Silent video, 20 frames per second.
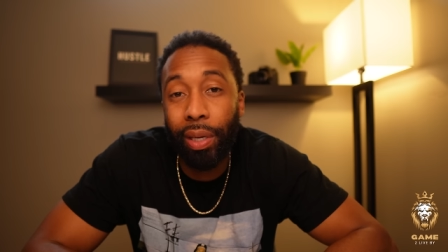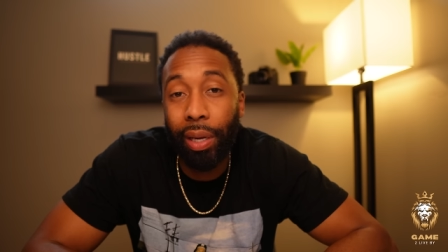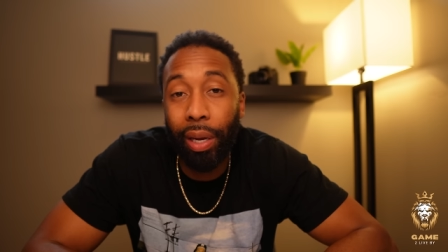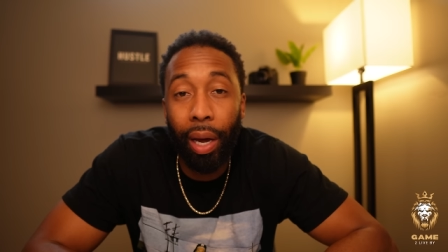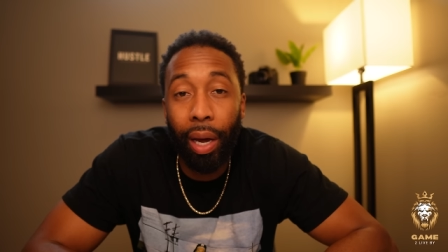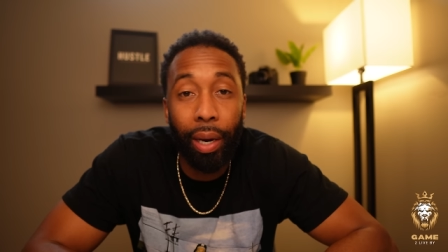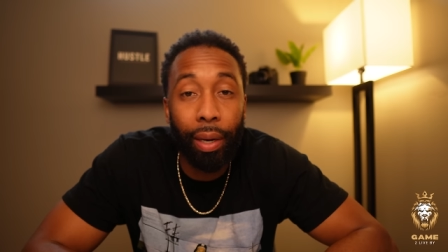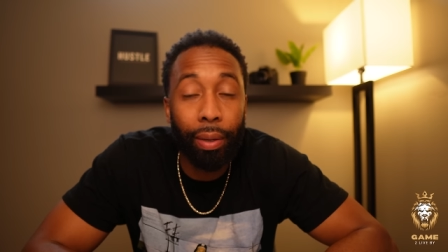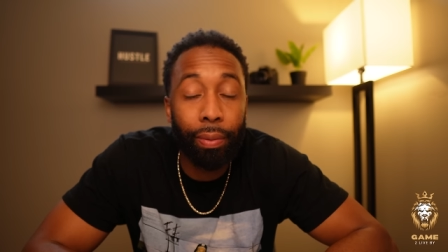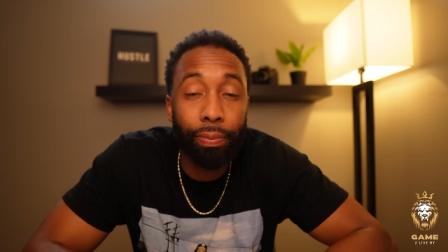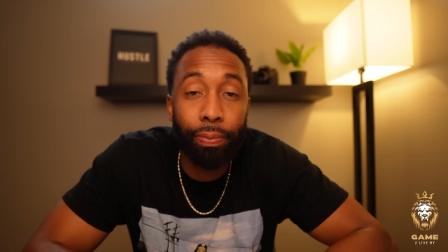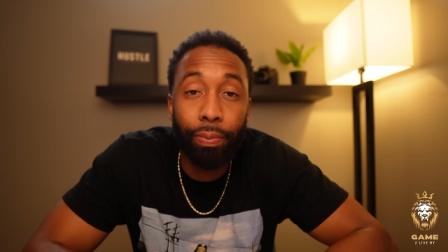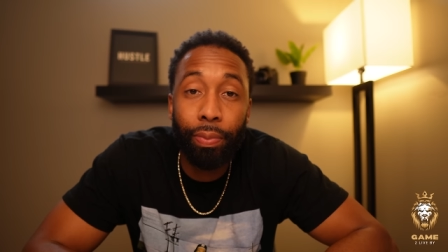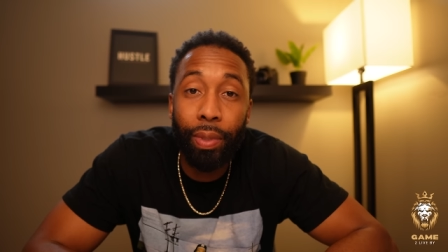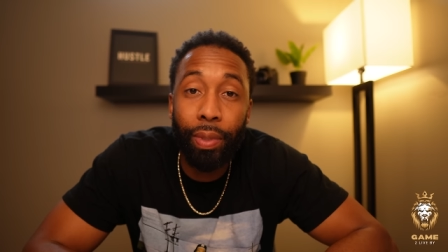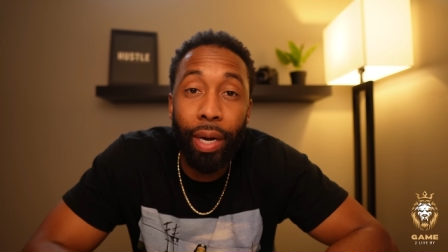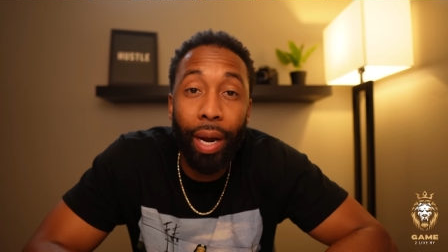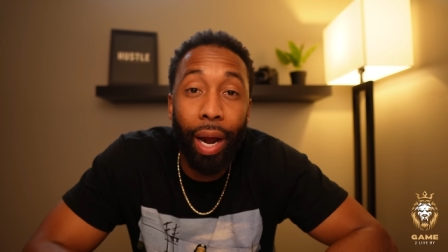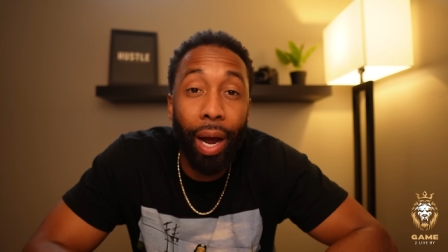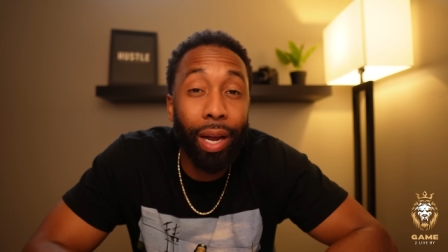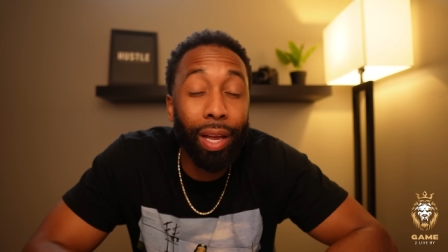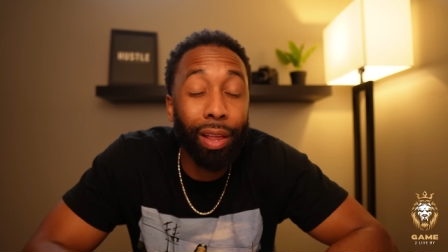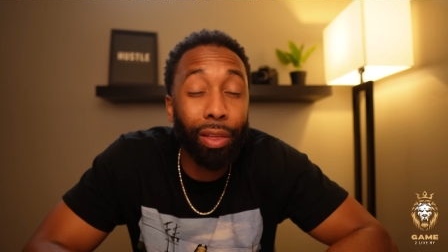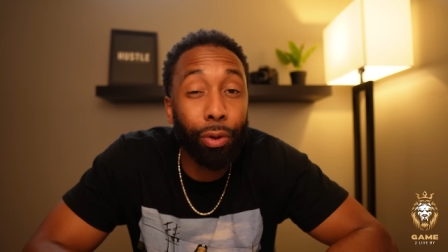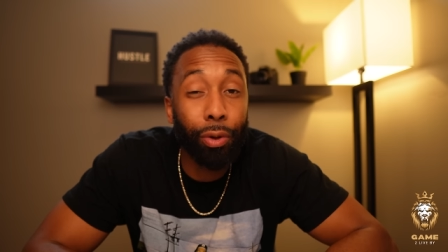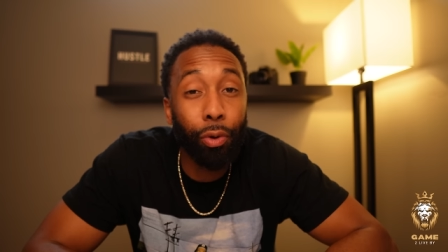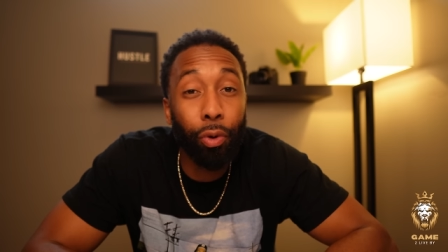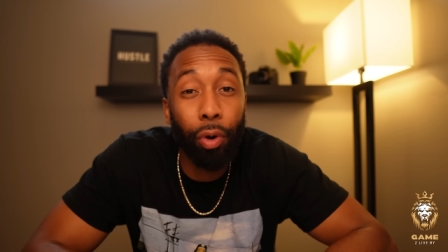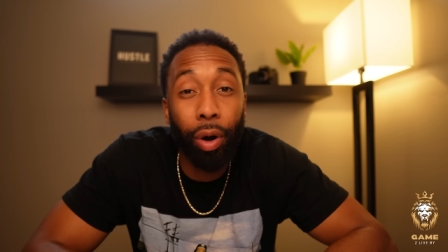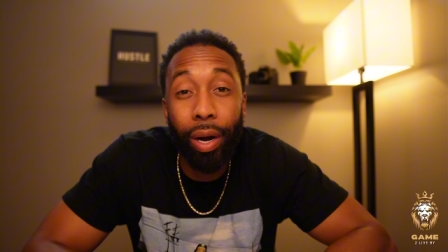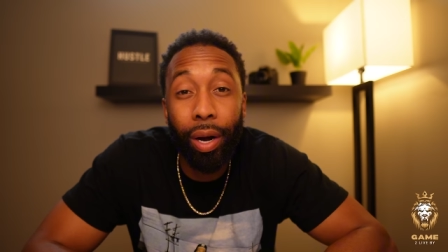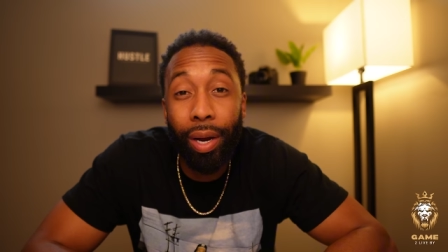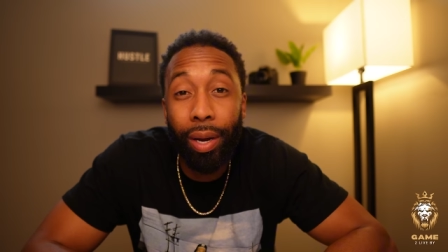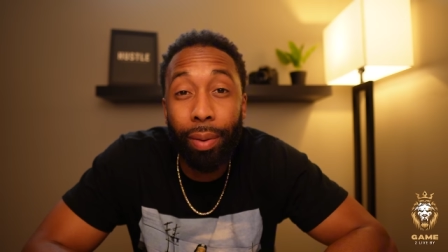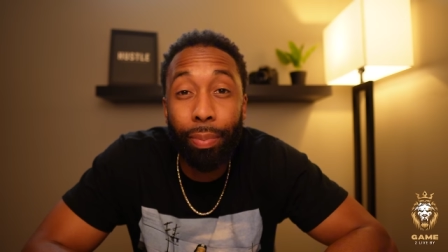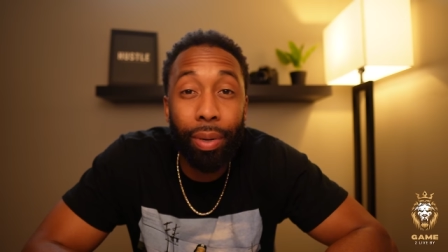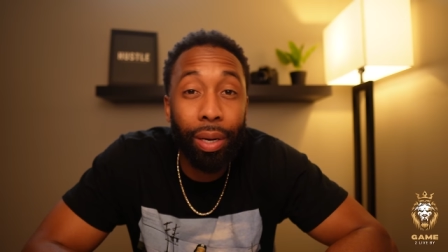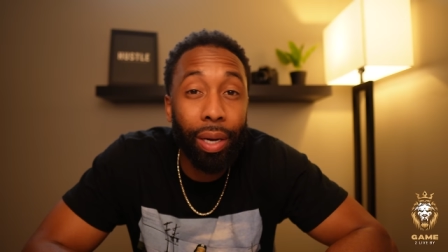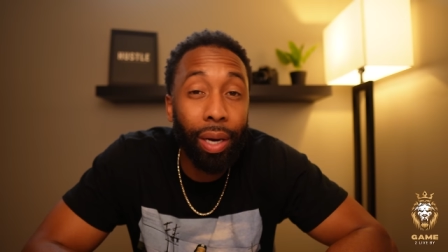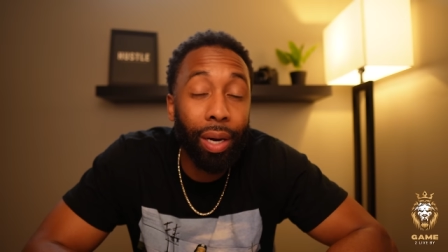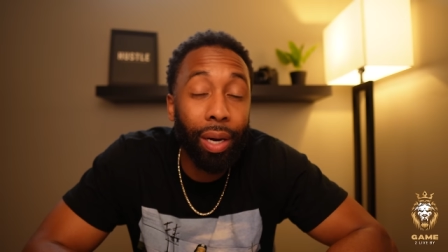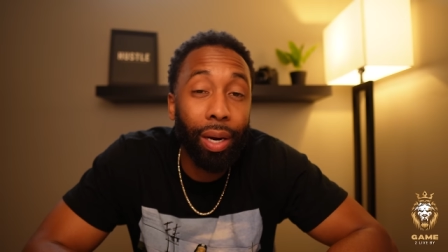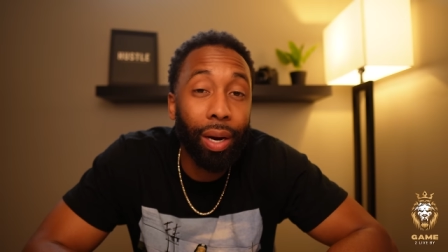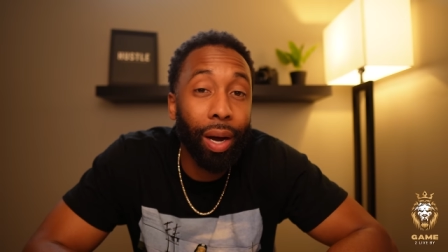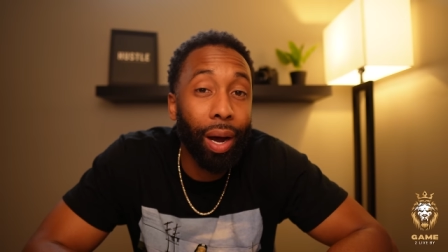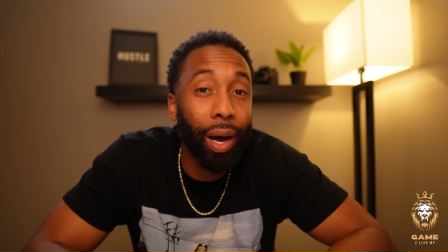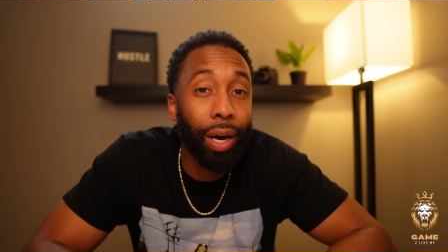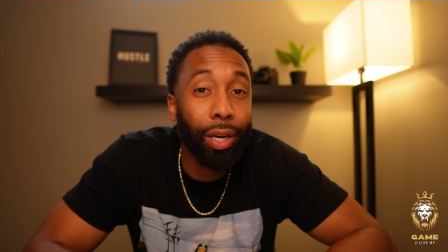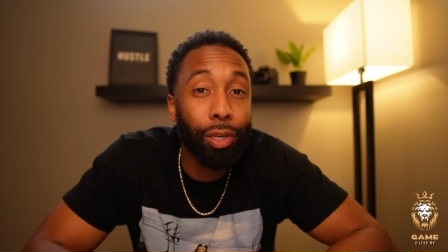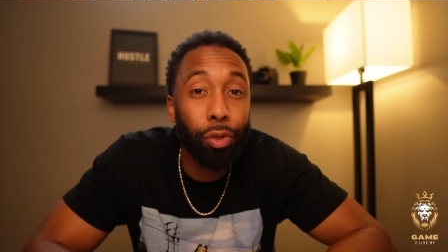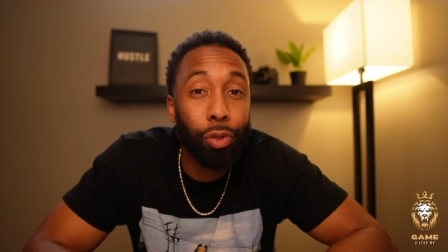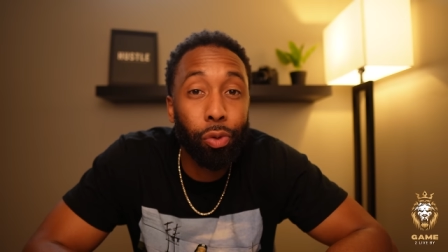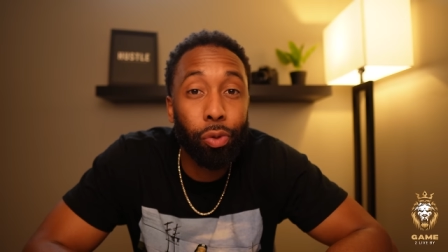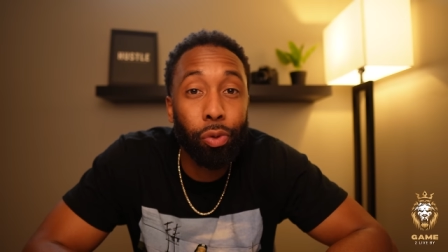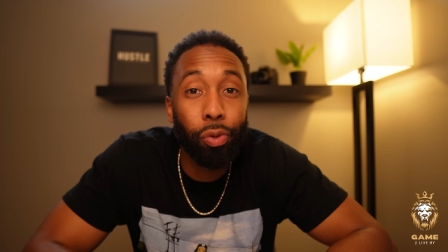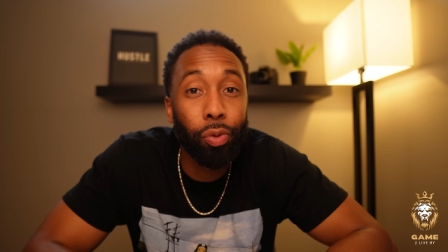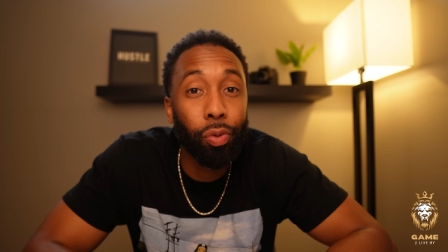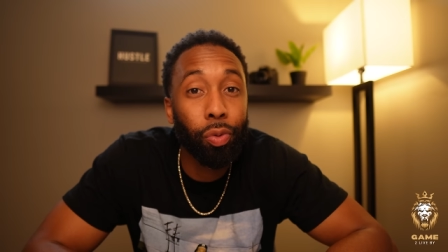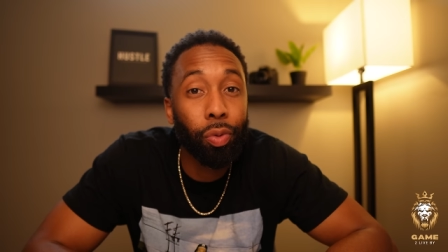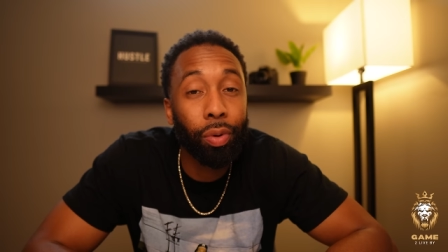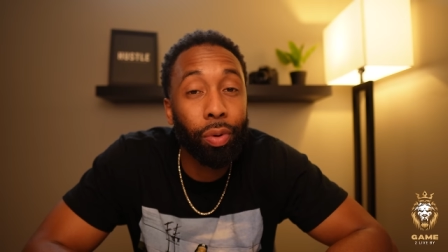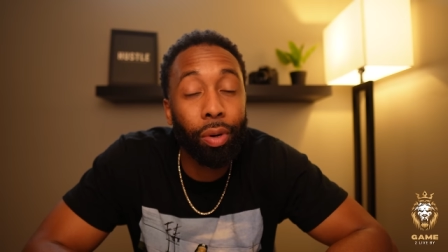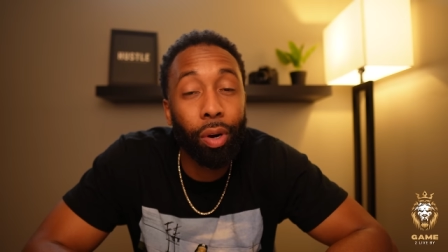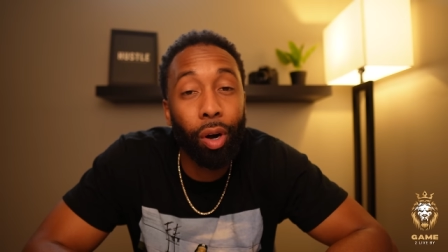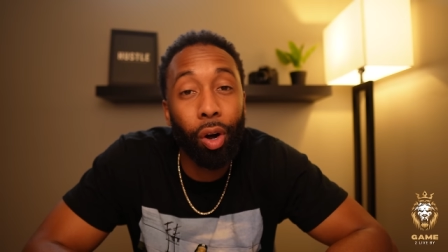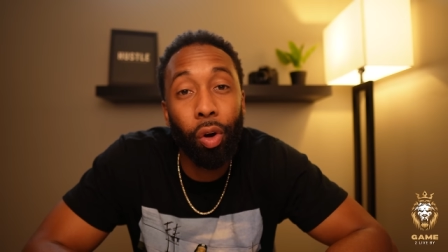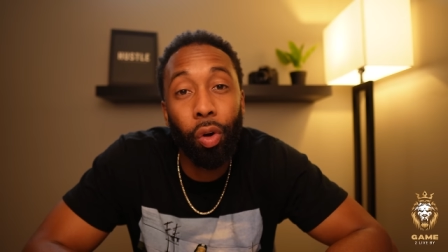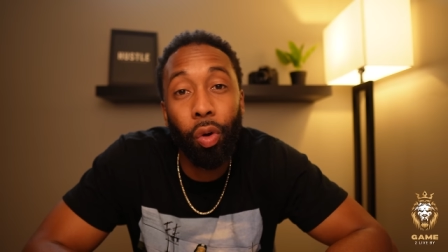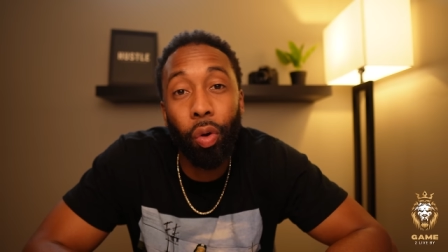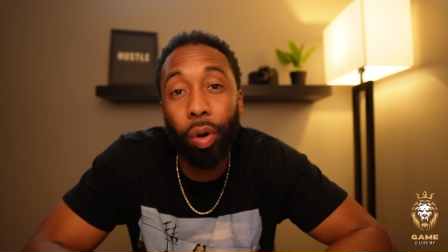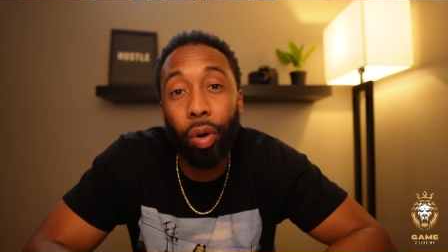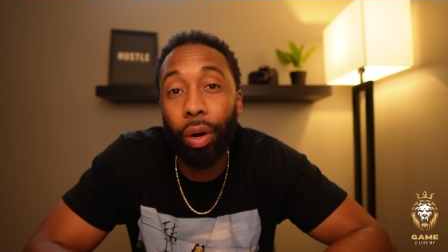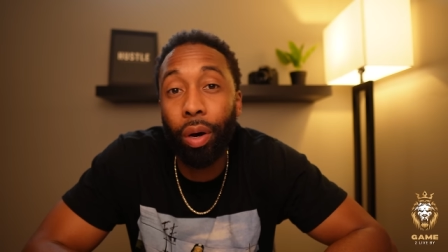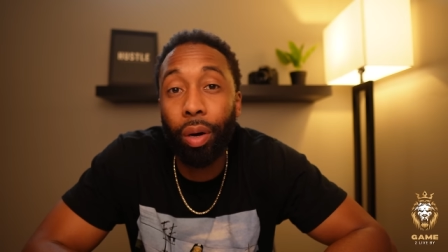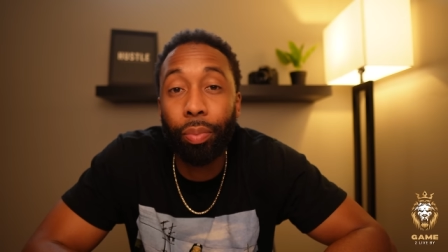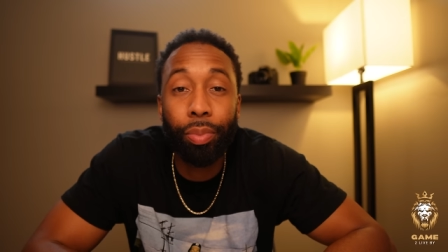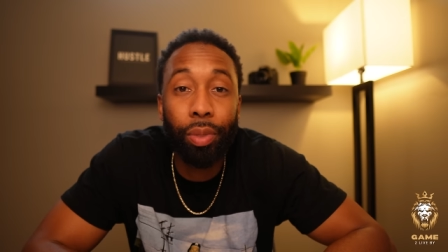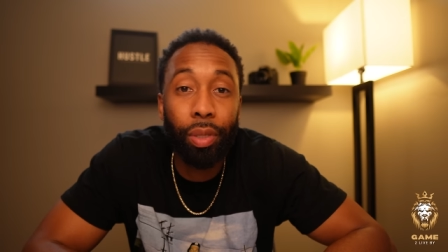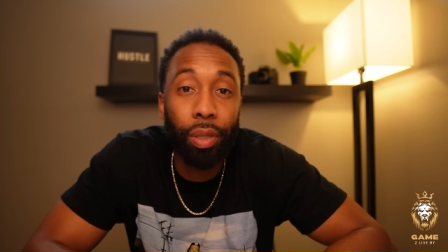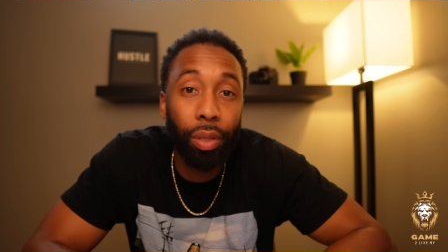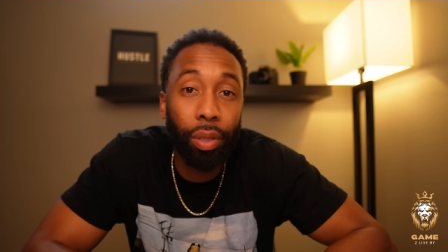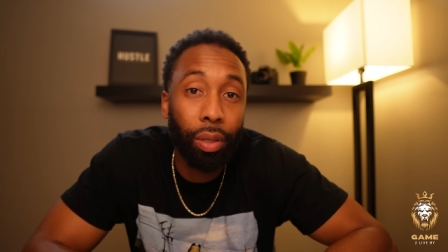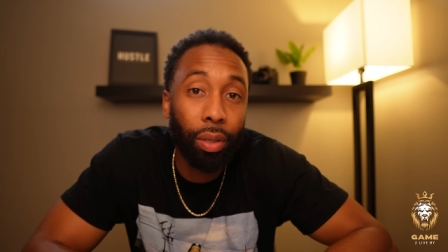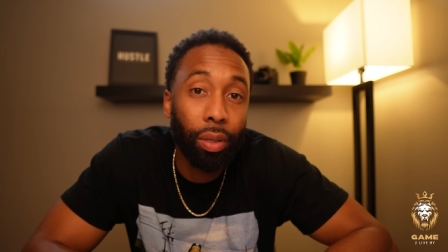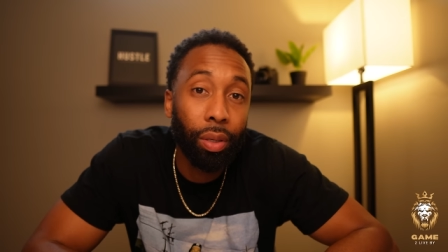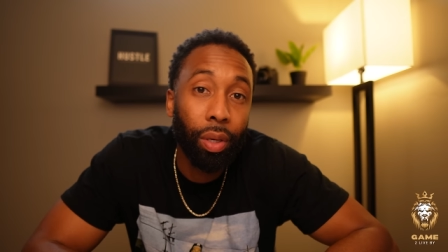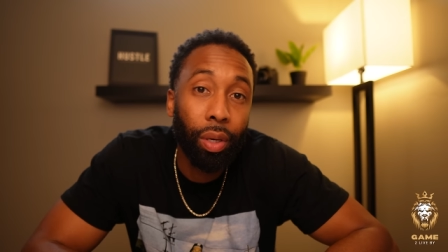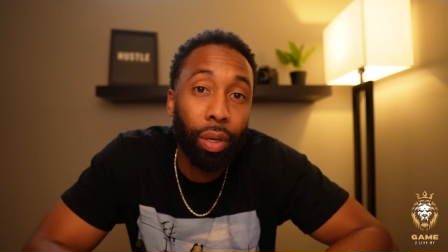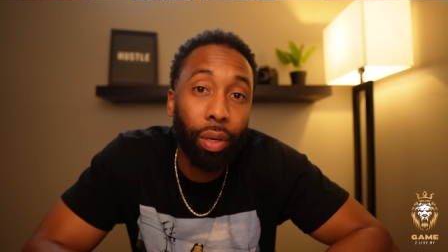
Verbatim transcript: like ninth grade, beginning of high school, on up to,